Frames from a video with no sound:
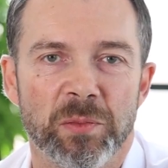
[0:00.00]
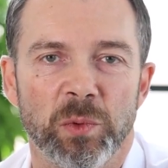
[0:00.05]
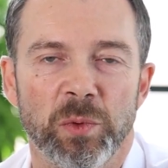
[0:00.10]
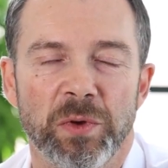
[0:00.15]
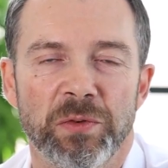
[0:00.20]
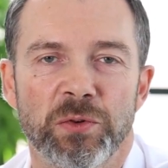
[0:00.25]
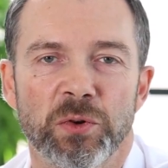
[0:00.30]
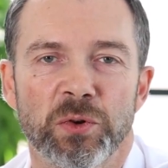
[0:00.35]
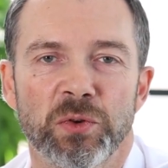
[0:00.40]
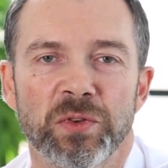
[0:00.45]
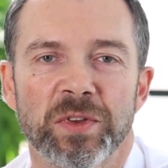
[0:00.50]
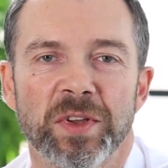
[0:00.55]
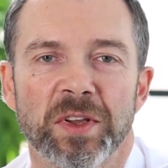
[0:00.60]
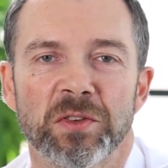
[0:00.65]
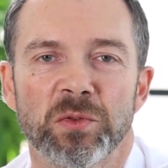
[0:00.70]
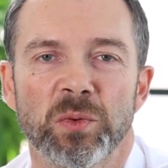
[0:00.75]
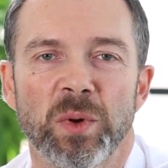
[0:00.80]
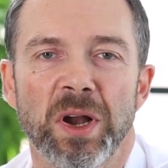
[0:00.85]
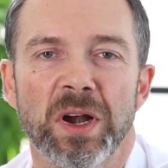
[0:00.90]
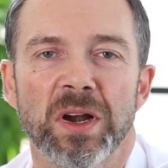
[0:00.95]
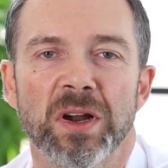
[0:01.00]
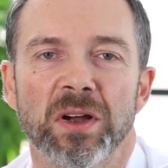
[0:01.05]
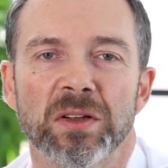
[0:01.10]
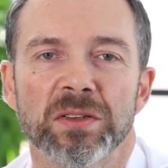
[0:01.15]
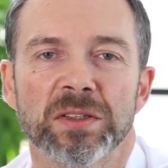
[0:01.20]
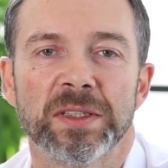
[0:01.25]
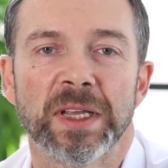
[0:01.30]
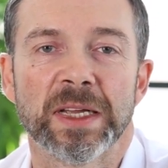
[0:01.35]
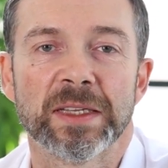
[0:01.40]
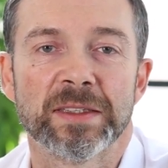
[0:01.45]
We focus as well
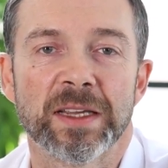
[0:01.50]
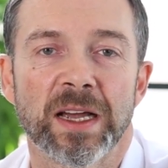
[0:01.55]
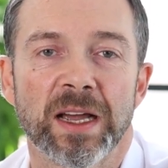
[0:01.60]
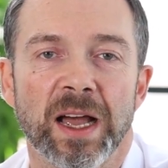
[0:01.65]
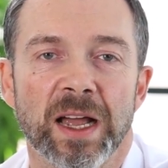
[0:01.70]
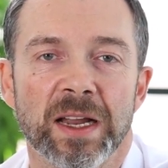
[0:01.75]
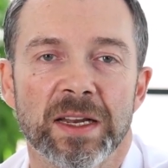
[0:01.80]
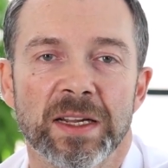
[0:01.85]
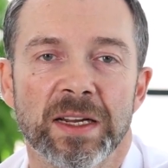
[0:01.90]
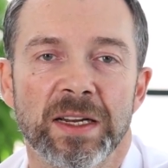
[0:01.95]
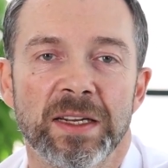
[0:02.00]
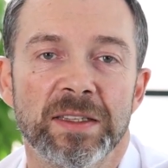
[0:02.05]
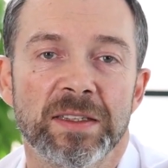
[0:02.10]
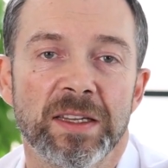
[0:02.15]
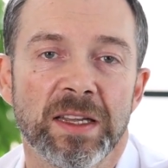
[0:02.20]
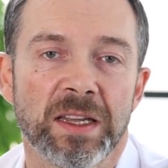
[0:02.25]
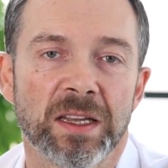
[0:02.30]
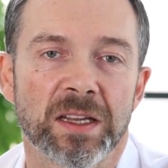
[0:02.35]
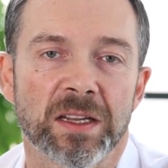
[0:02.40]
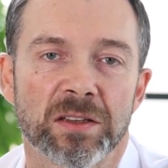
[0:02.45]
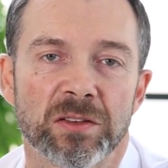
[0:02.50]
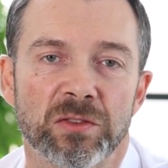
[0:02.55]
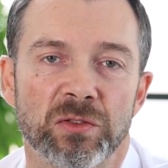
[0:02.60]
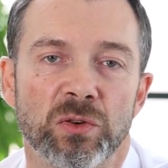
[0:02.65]
on data analytics,